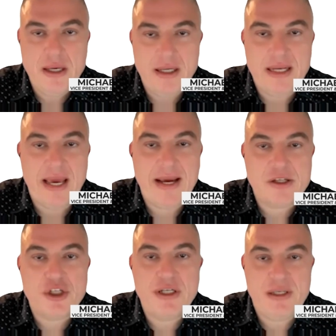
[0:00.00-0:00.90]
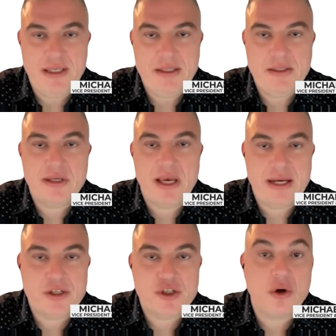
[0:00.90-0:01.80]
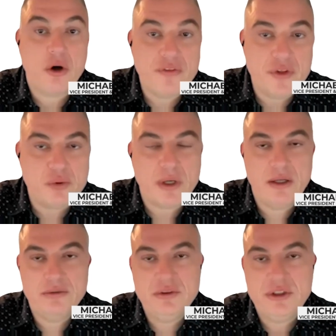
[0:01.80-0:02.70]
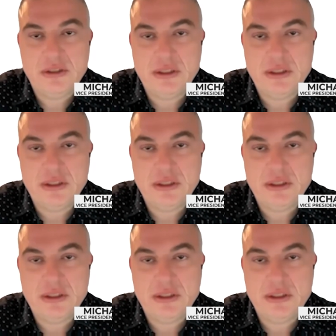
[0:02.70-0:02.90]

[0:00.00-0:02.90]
it actually needs action on the ground,